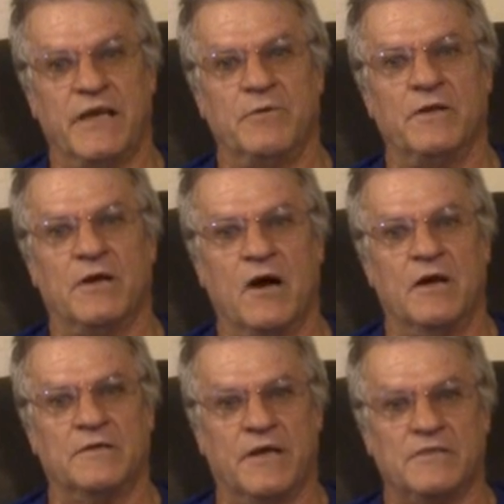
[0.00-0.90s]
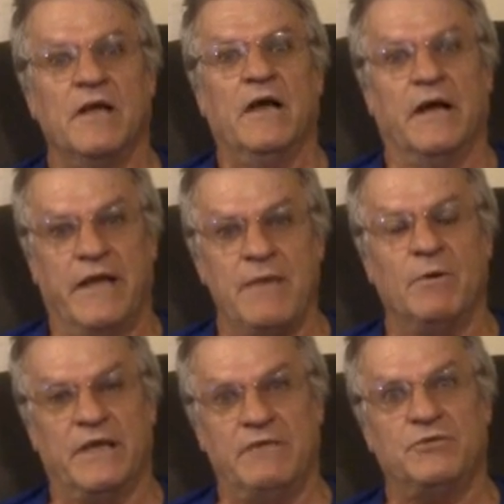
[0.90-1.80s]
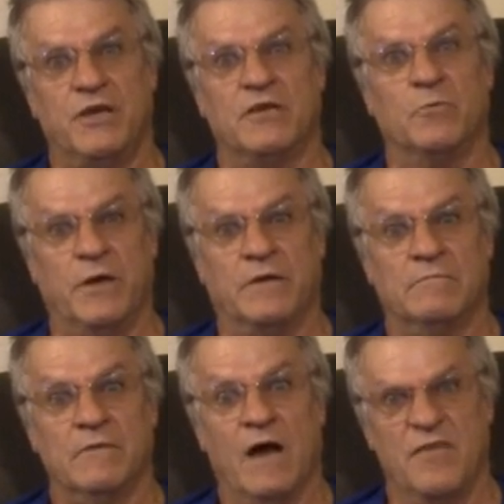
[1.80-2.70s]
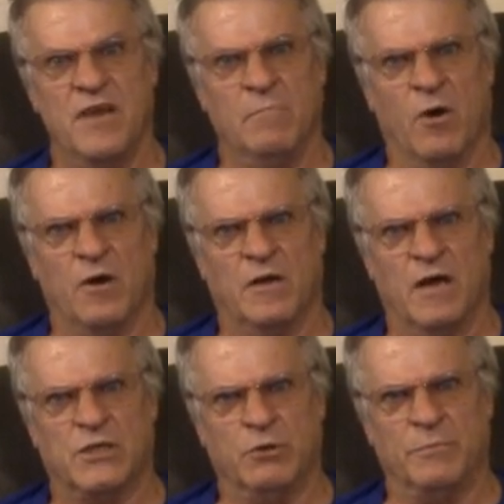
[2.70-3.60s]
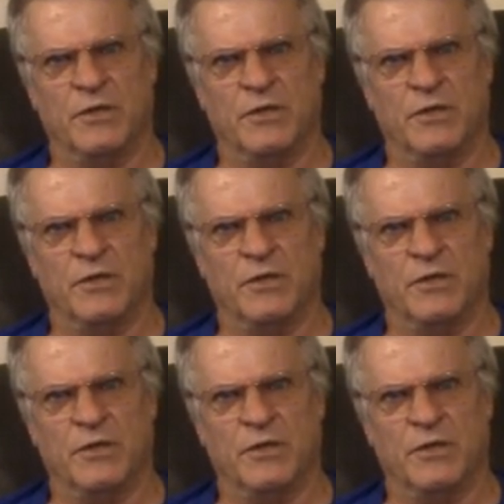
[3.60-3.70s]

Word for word: entering the contest, and he believes she can win. I think Mark got to him a